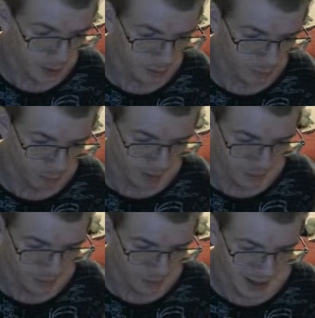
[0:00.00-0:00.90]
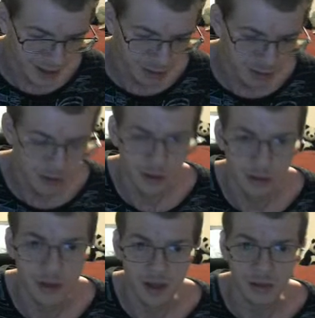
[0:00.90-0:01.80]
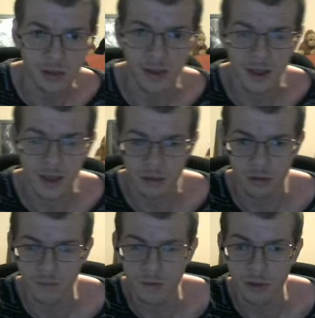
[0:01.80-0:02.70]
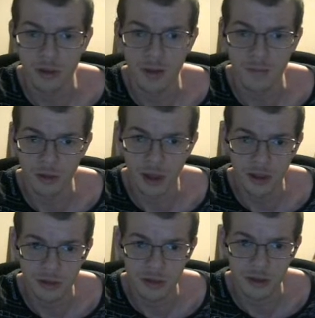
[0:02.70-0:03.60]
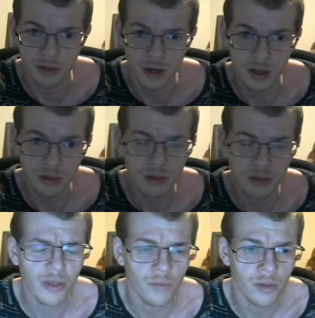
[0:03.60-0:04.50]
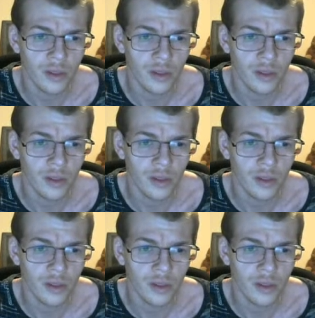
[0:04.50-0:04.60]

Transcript: while he hasn't exactly kicked on the same as last season, he's still